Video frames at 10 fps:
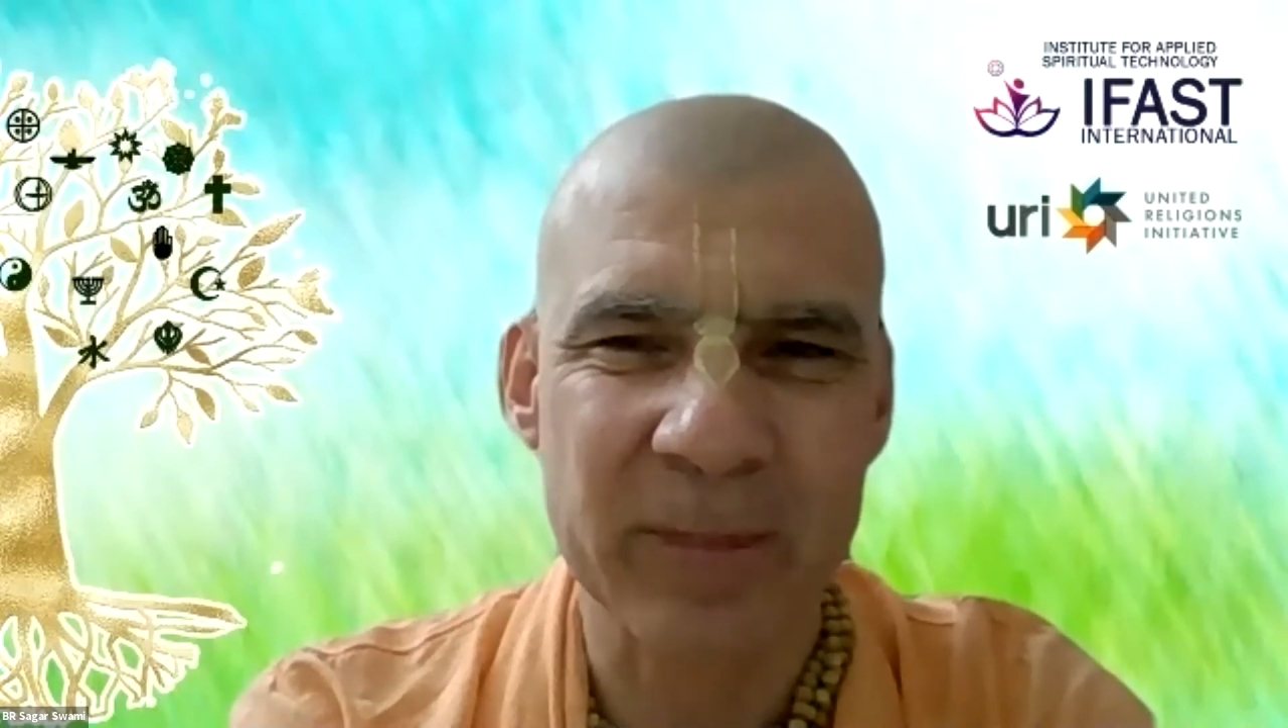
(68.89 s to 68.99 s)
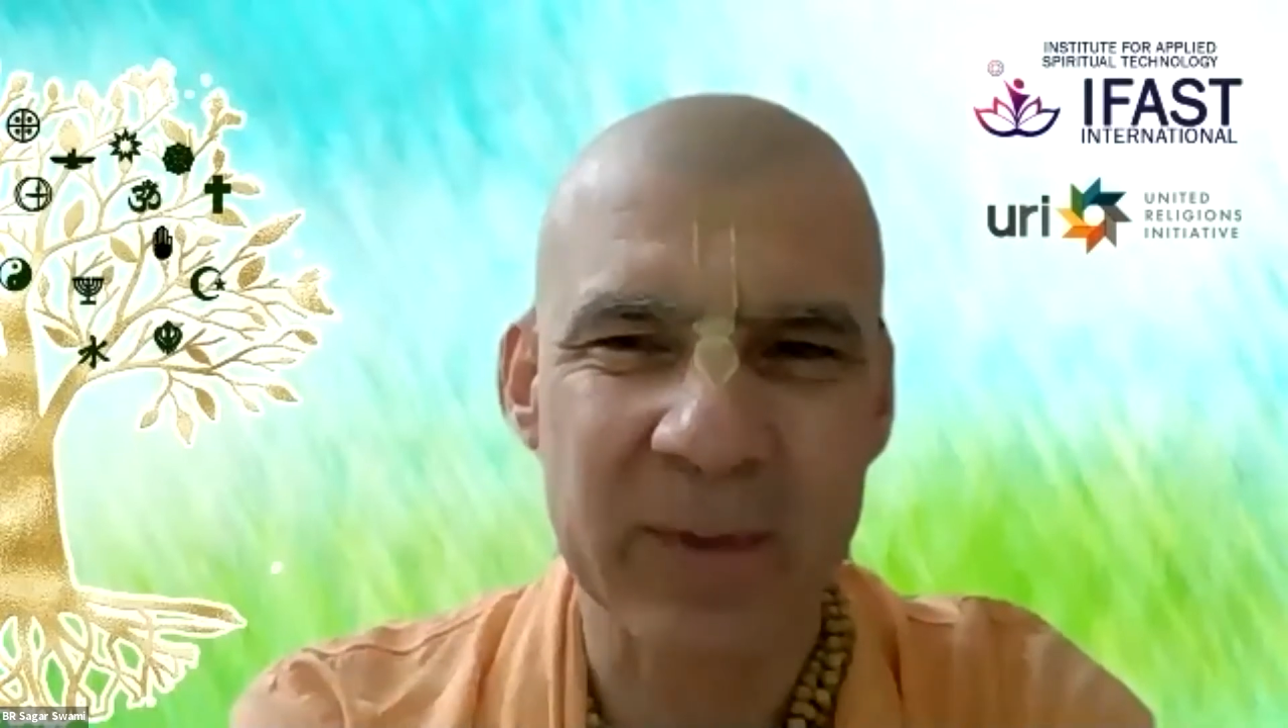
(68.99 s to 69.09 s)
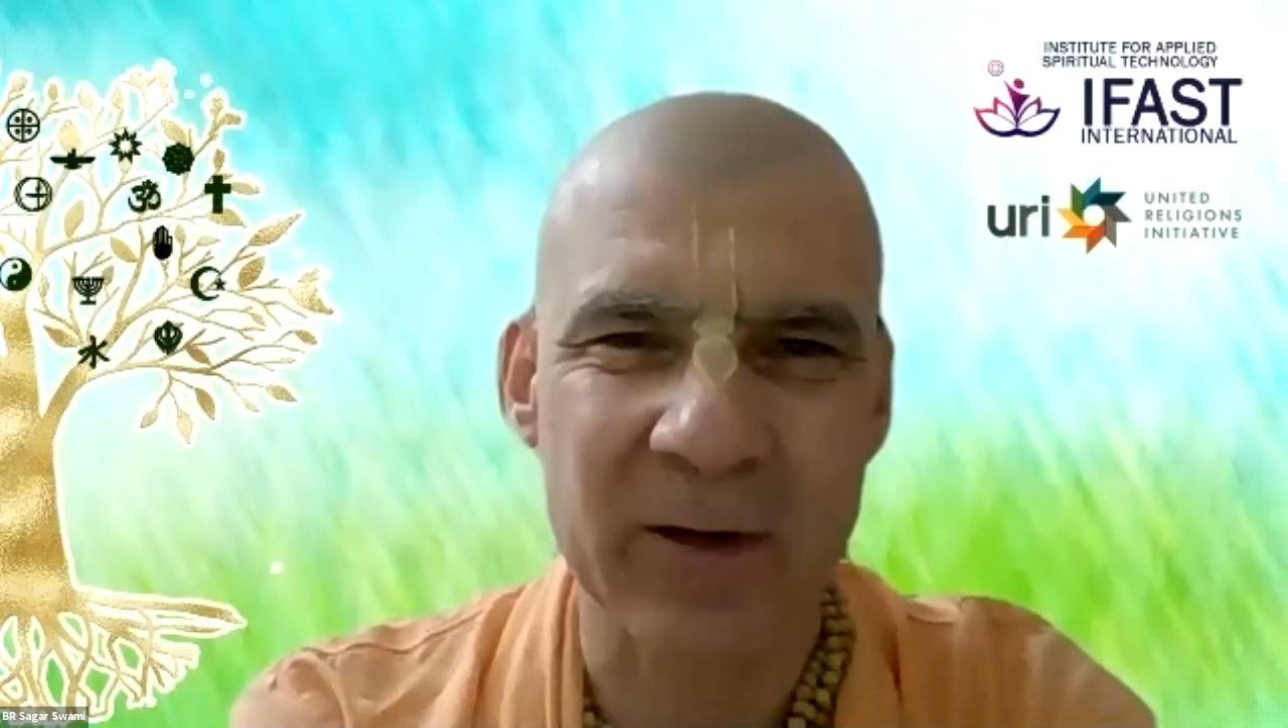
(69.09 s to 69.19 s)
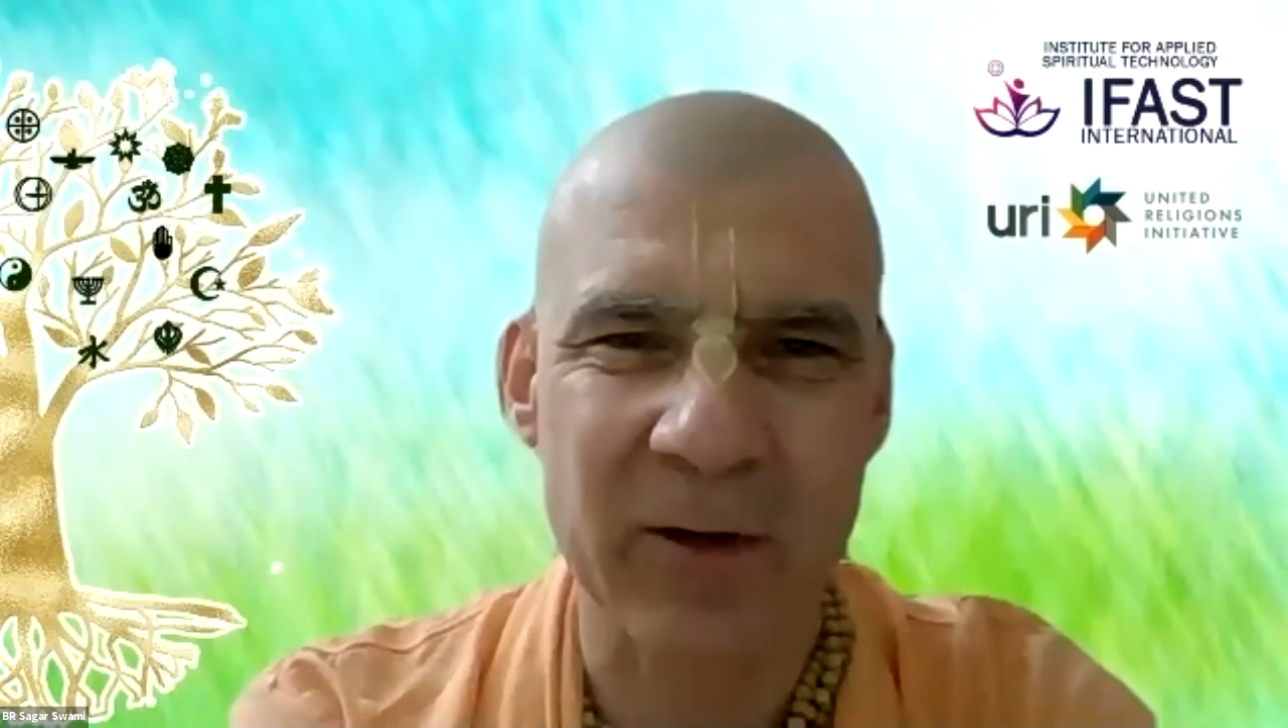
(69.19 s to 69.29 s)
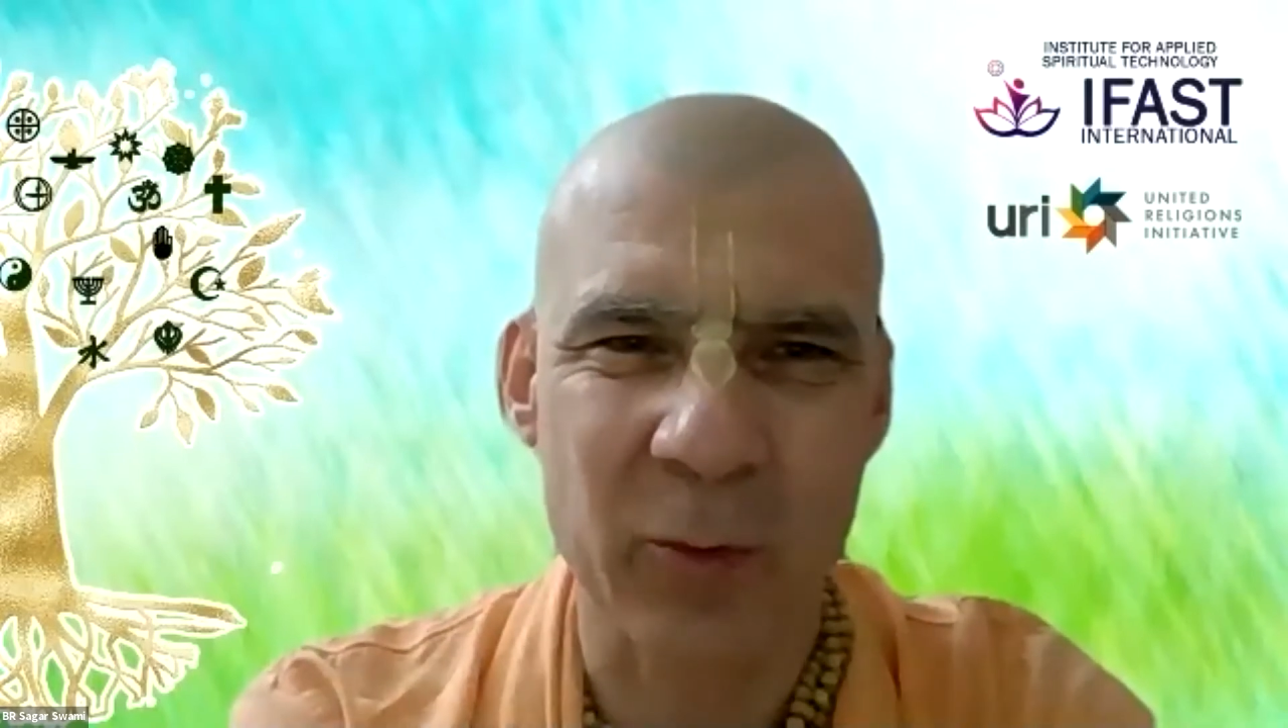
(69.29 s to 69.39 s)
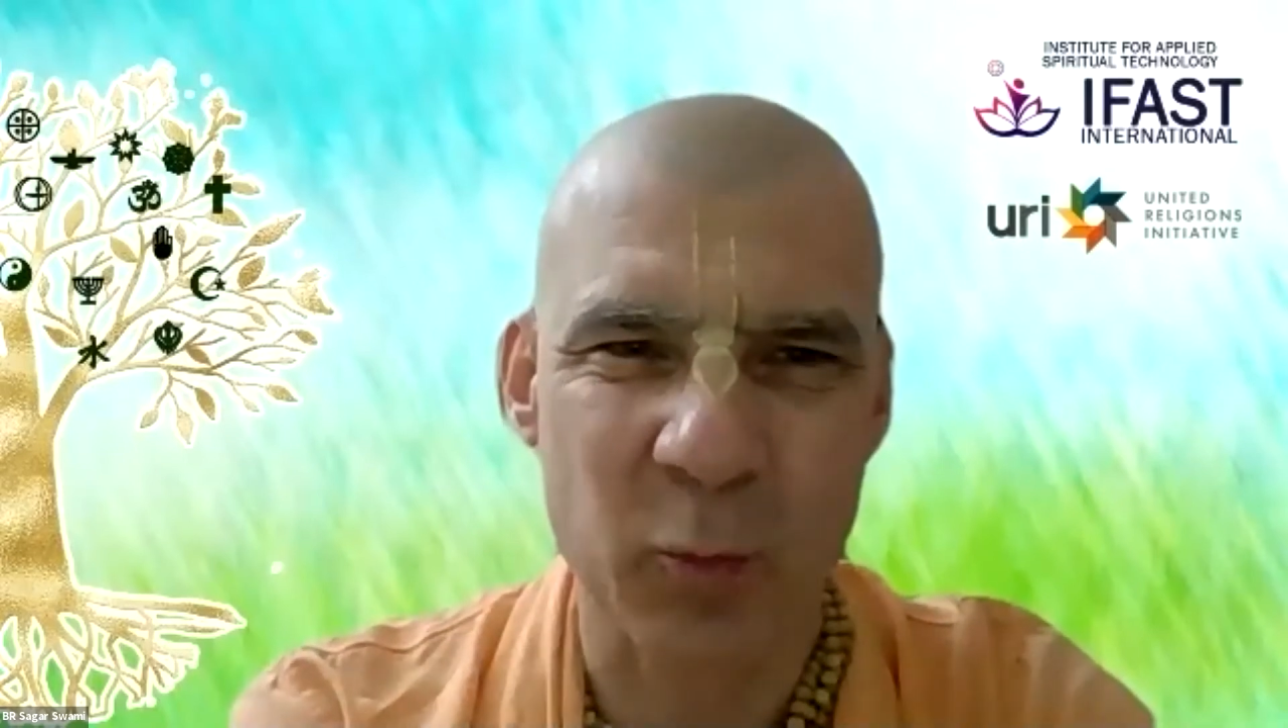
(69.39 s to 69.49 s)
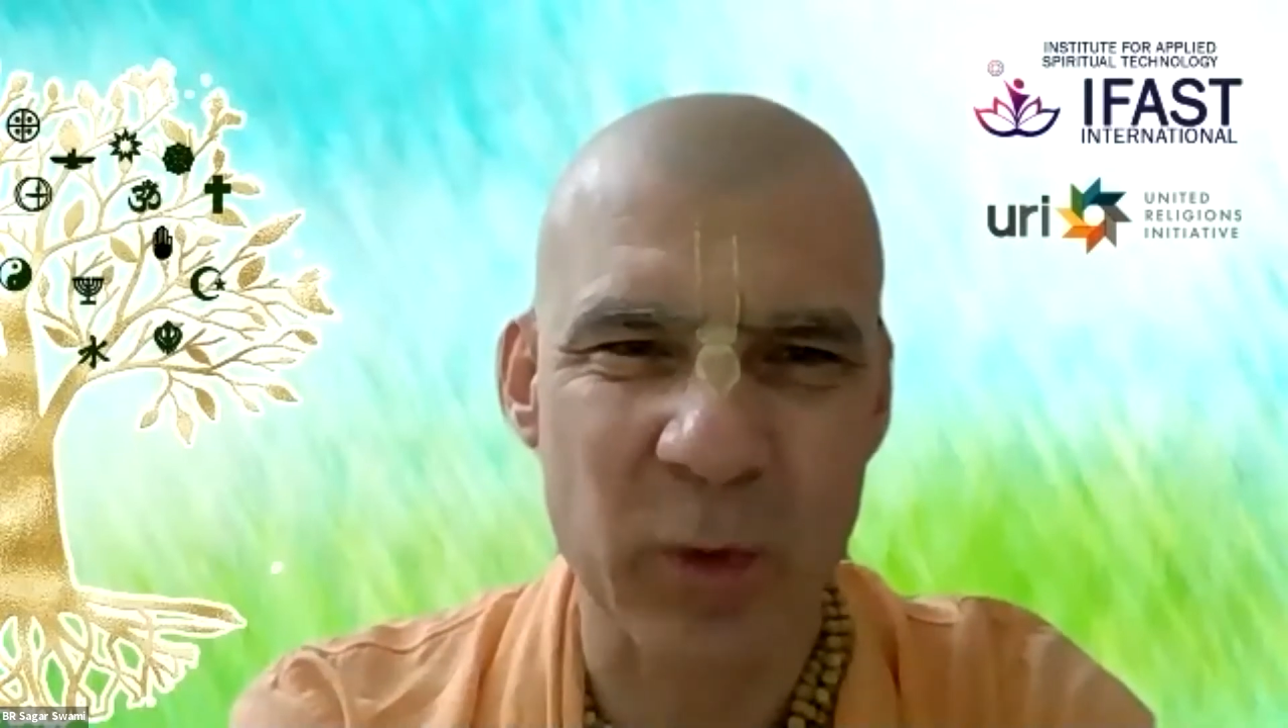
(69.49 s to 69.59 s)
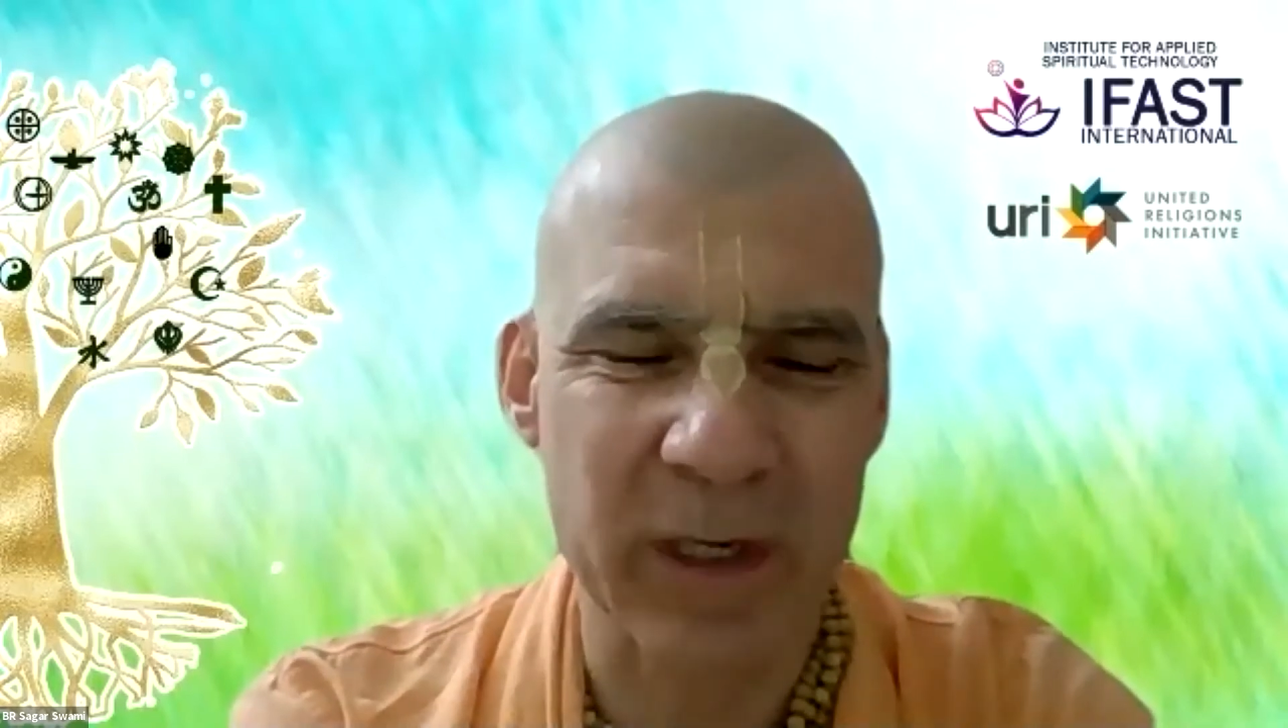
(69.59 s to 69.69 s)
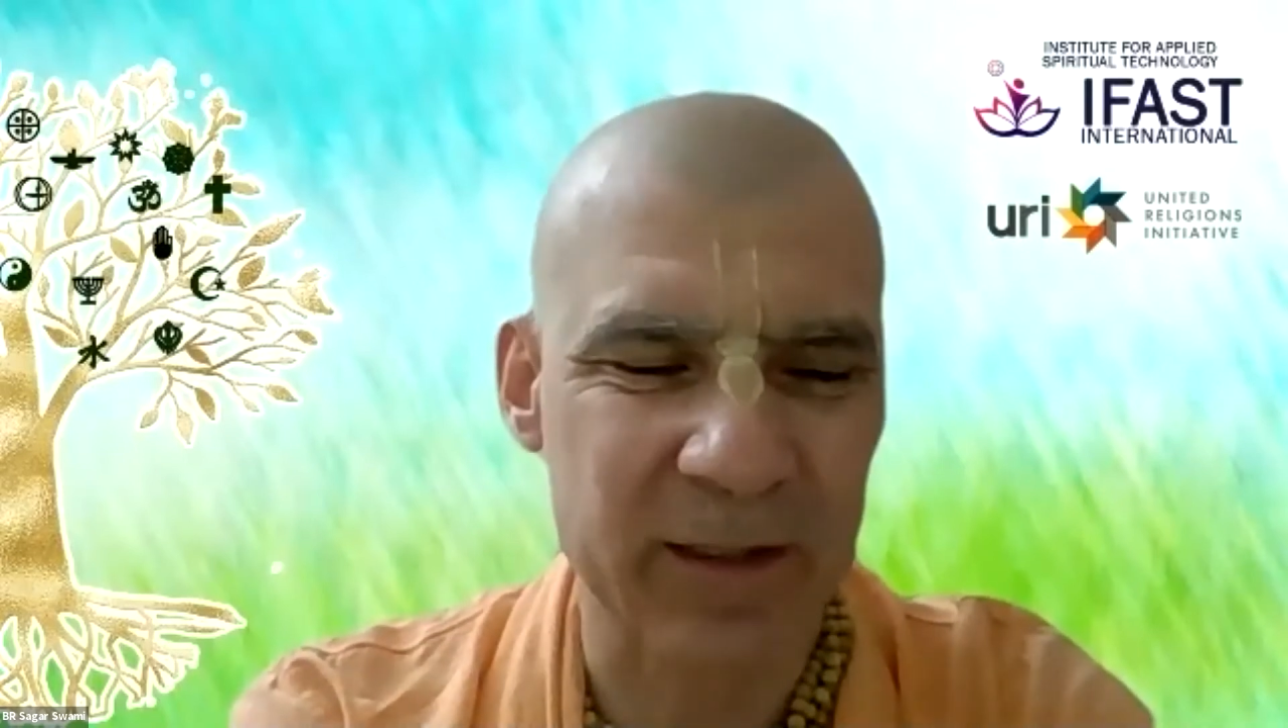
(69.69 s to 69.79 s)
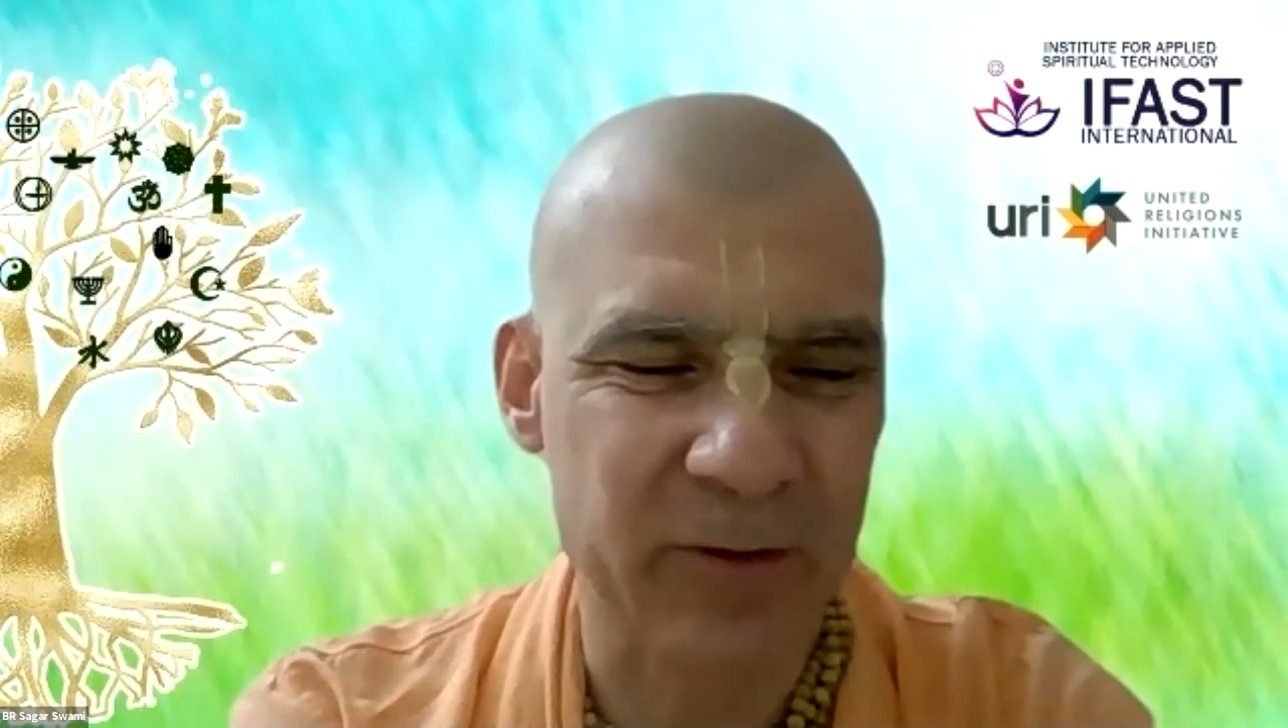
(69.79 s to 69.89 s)
You know,
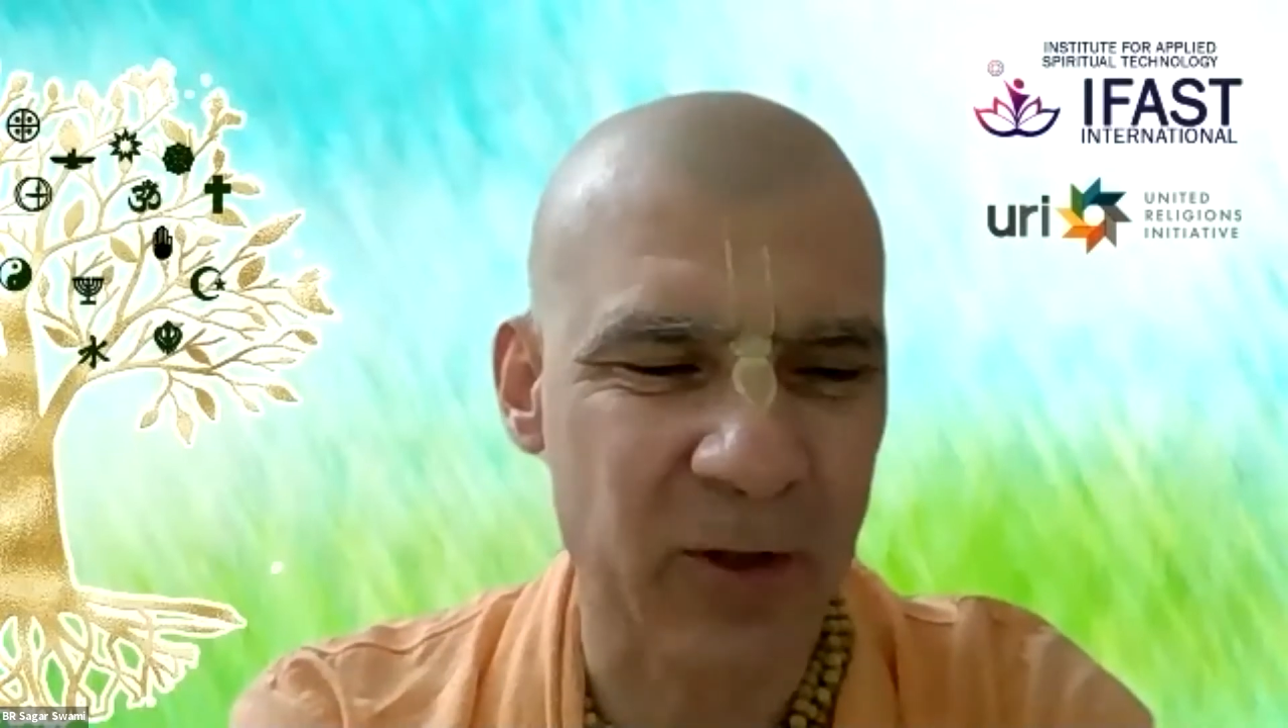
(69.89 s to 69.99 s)
we